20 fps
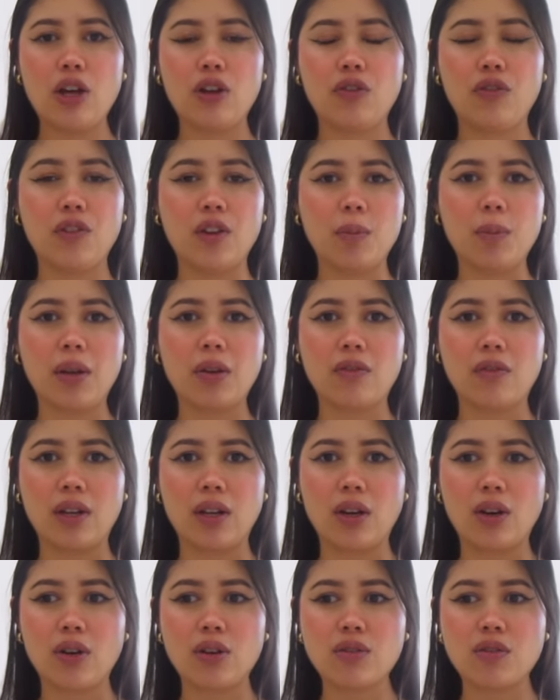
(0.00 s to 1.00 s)
filming
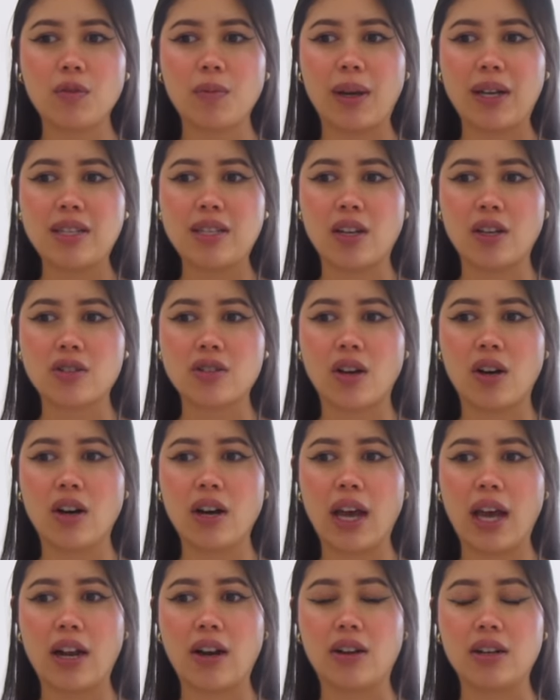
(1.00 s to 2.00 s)
videos for my
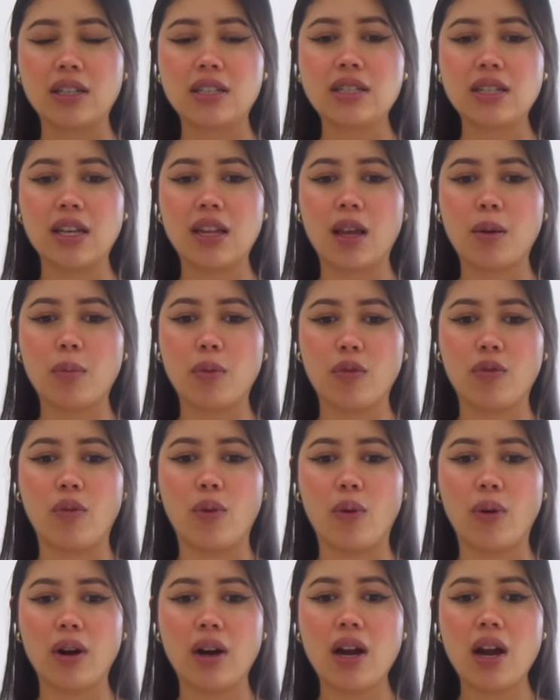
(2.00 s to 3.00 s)
TikTok and honestly like
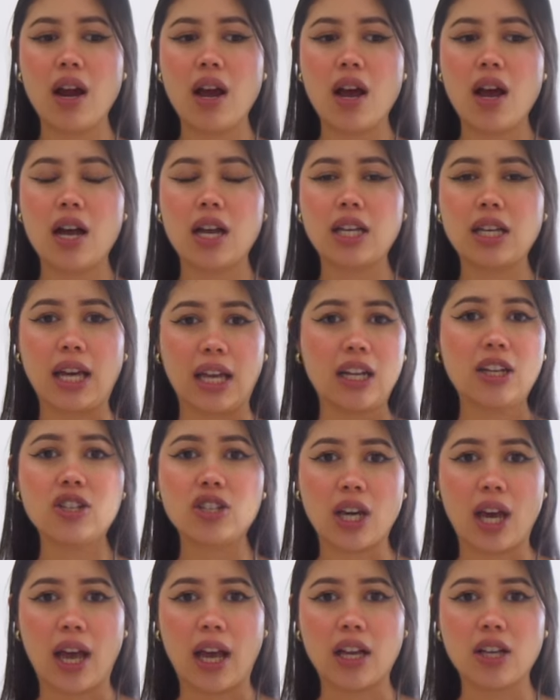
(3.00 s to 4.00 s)
before getting
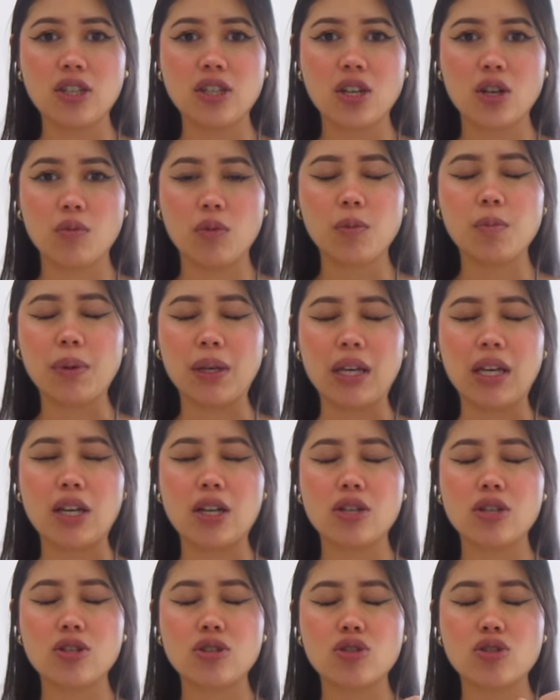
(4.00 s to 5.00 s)
changed would be
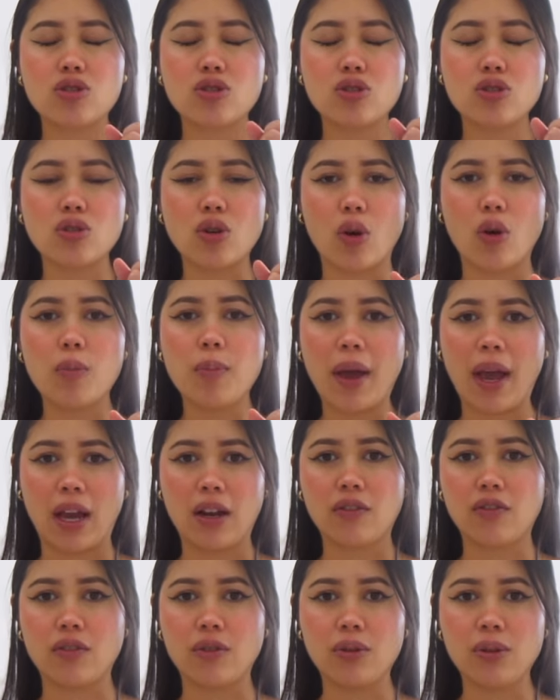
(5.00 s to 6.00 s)
so
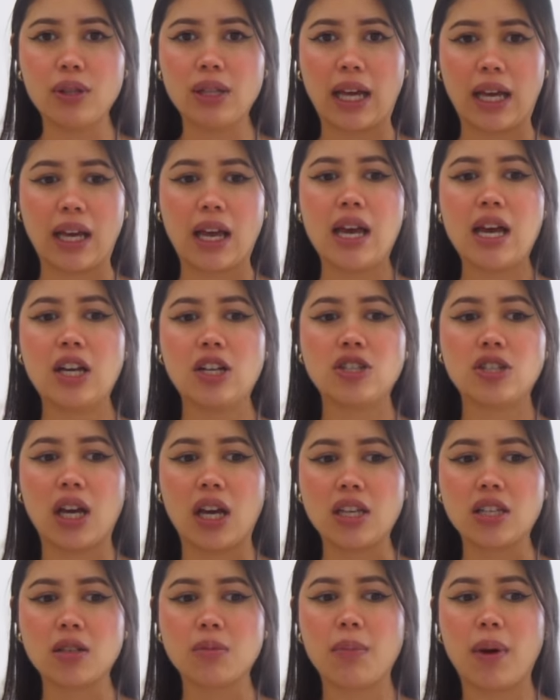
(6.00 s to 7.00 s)
painful like
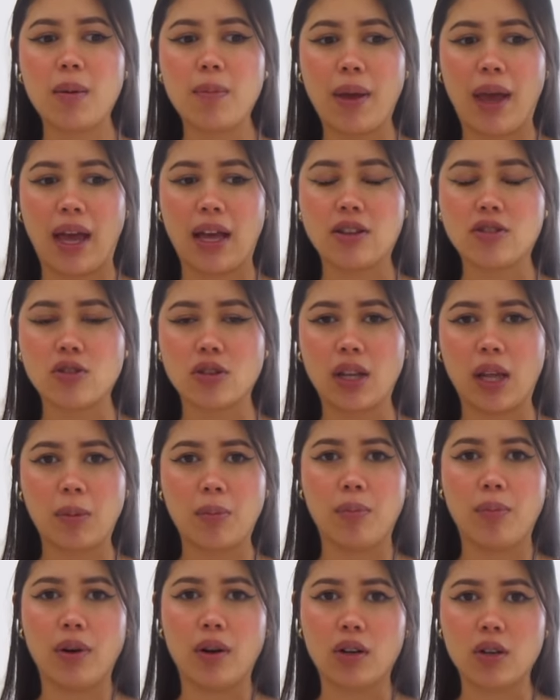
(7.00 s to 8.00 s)
changing my pants or
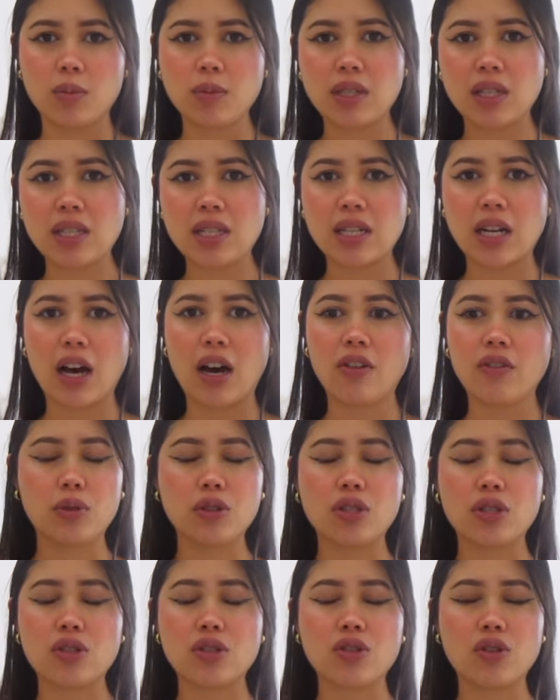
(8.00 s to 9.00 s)
like bottoms and stuff
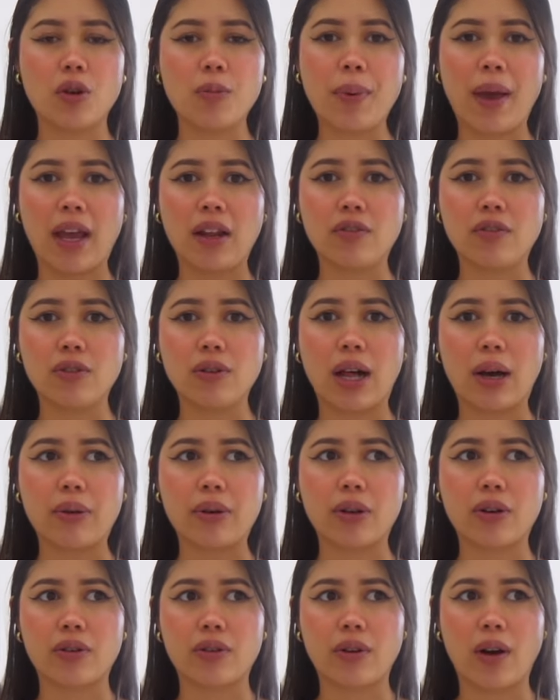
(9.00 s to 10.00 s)
was just so painful I
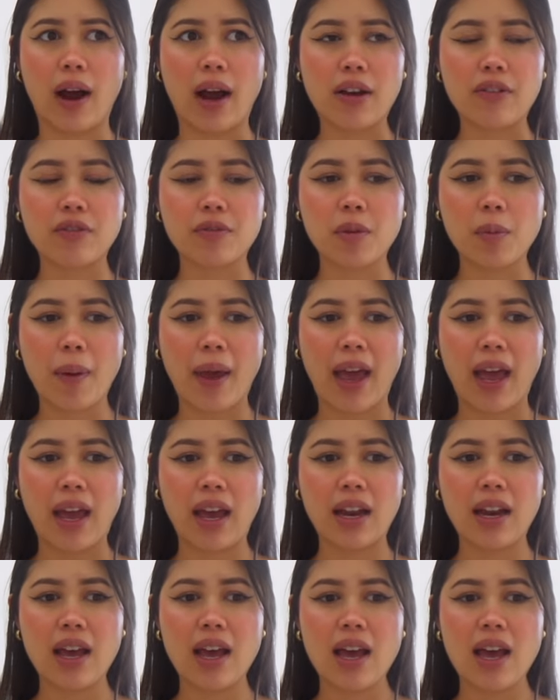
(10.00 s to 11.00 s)
would cry from the
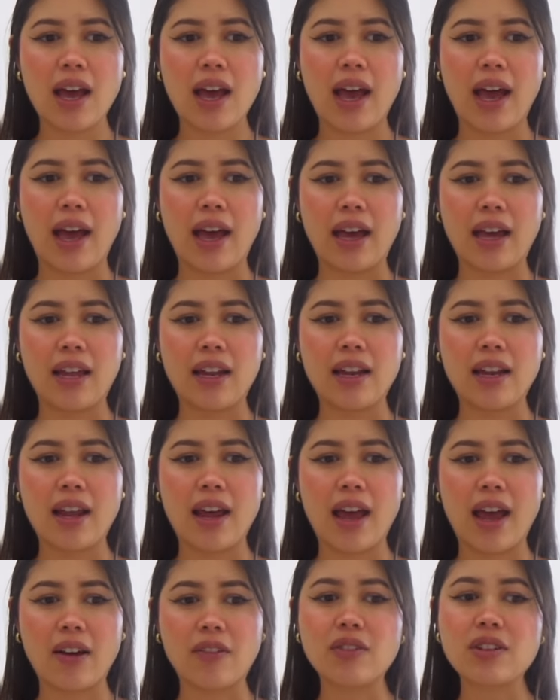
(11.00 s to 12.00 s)
pain and
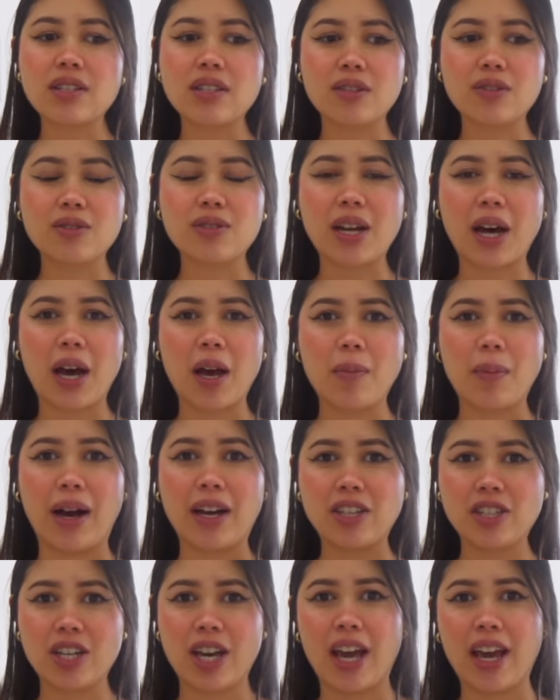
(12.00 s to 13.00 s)
every single time I
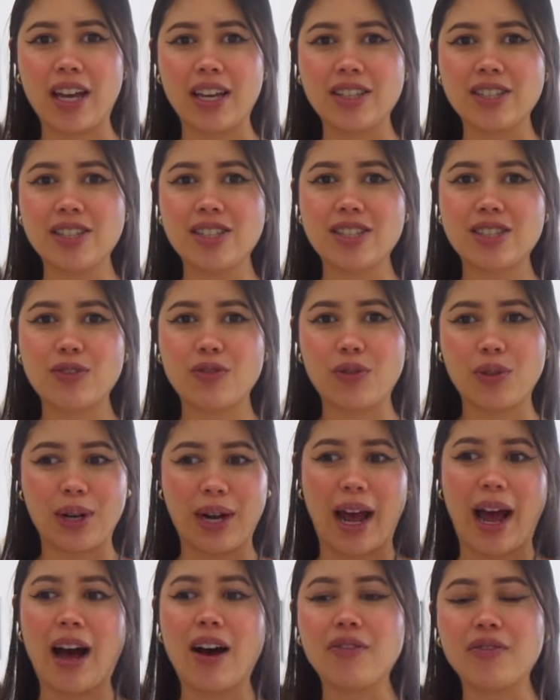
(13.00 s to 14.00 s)
changed for an
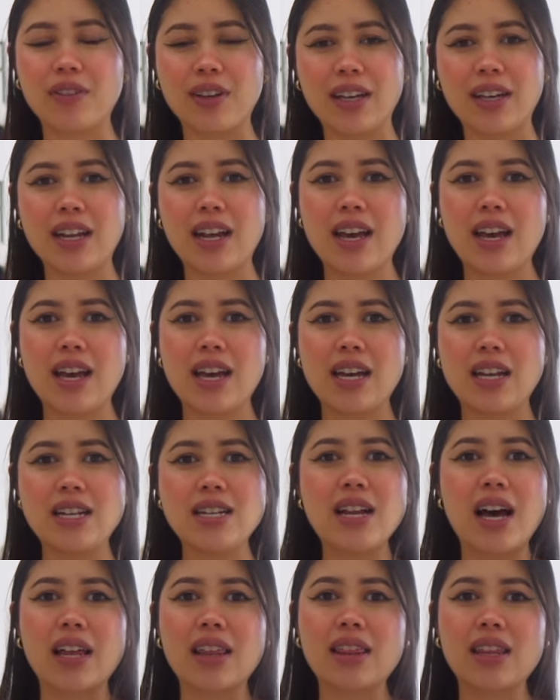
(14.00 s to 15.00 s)
outfit
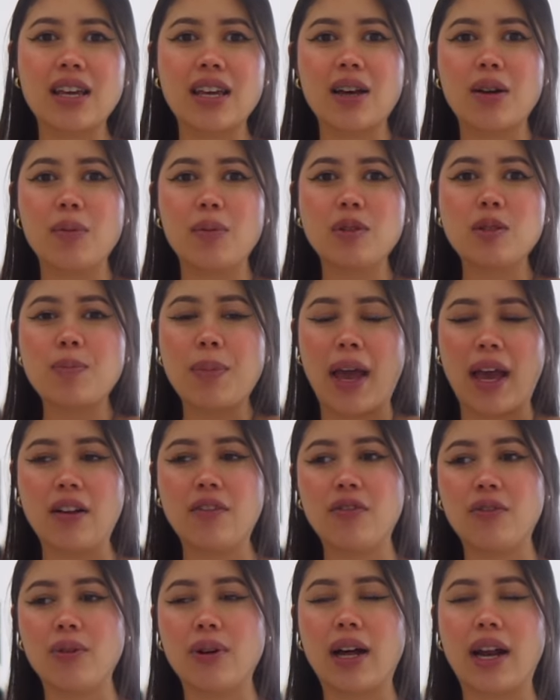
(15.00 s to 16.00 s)
nothing was
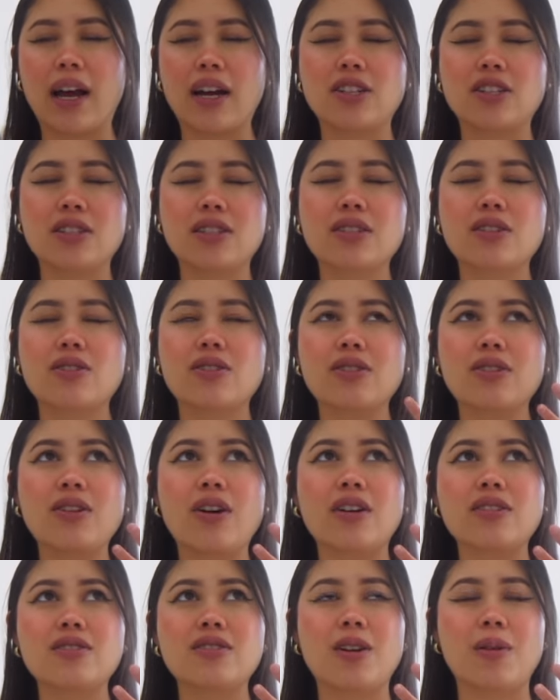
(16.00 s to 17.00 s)
painful and I just could
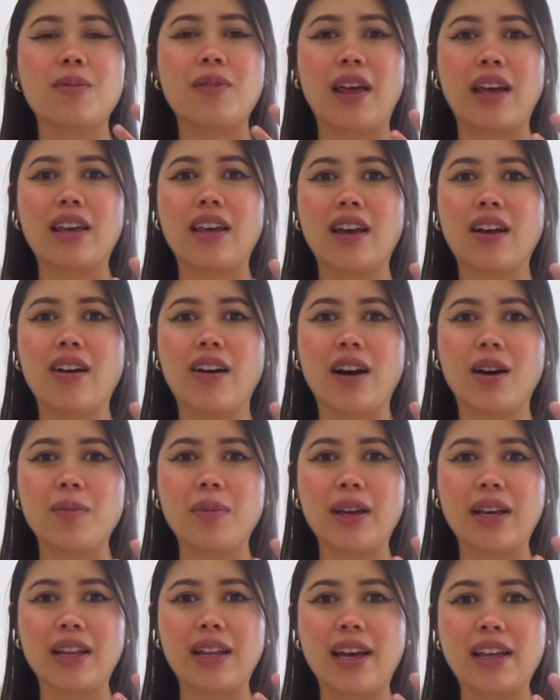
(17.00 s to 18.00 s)
not stop thanking God
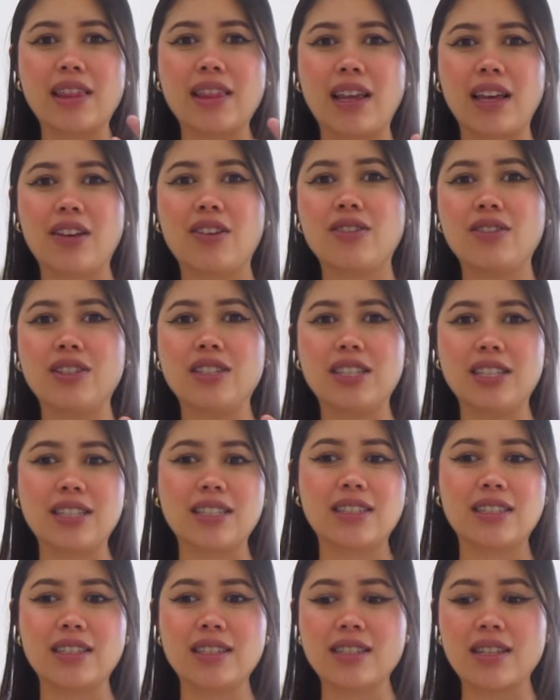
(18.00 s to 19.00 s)
being like thanking
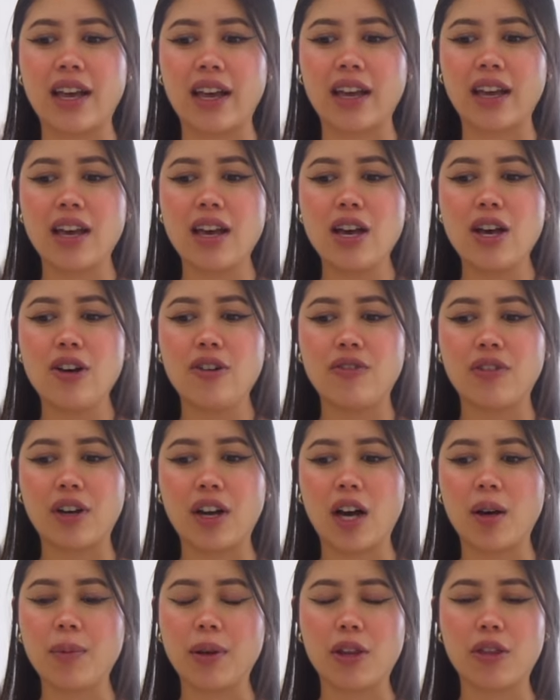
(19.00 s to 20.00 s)
Jesus like for
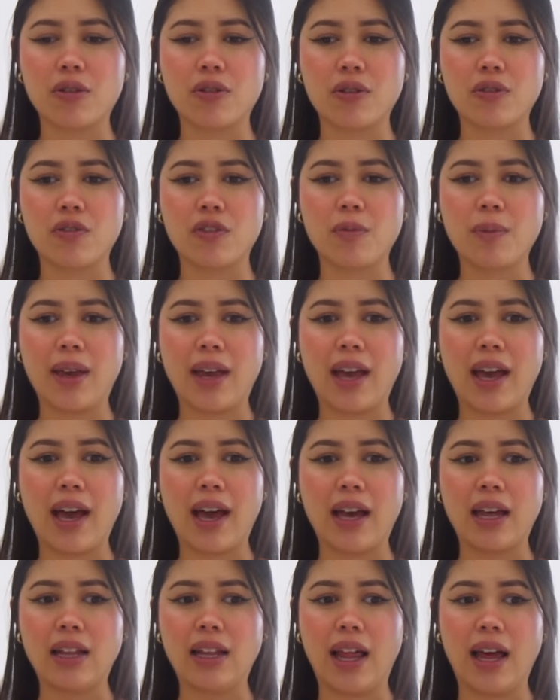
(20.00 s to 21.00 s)
coming through for me
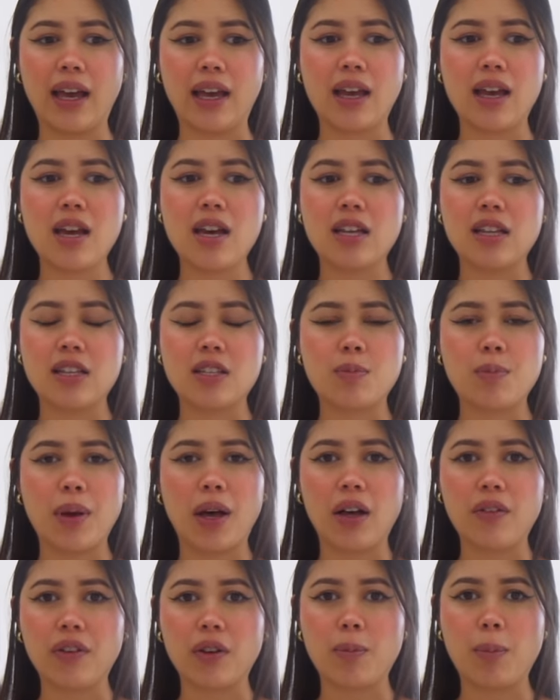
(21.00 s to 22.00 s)
and like this
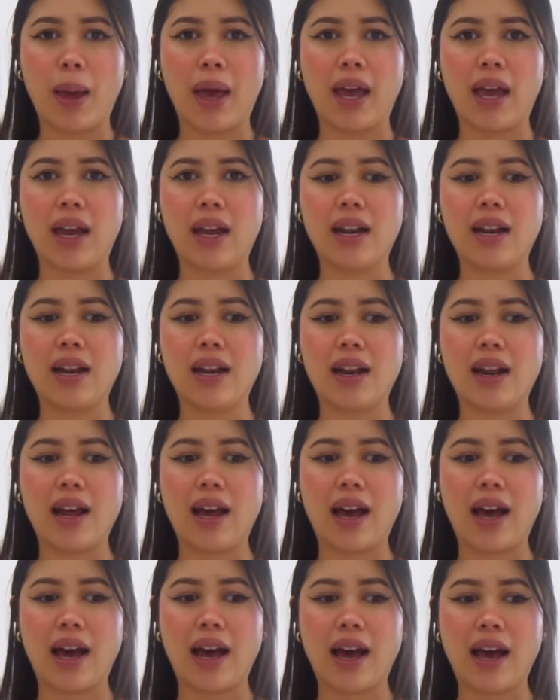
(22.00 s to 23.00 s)
pelvic pain
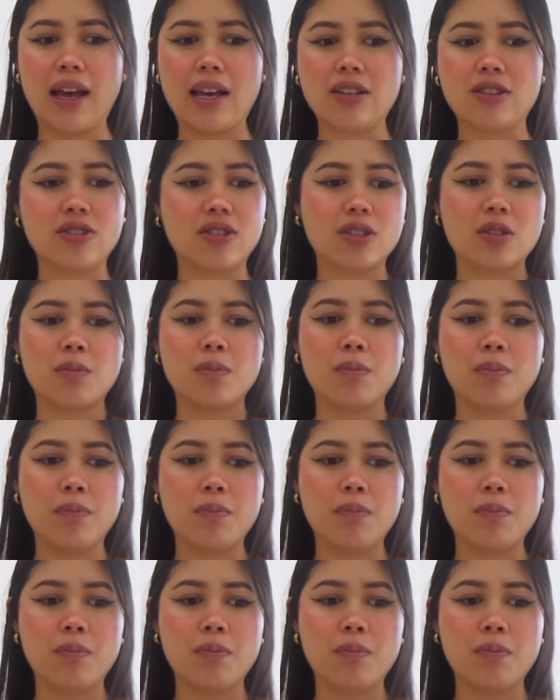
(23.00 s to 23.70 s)
is just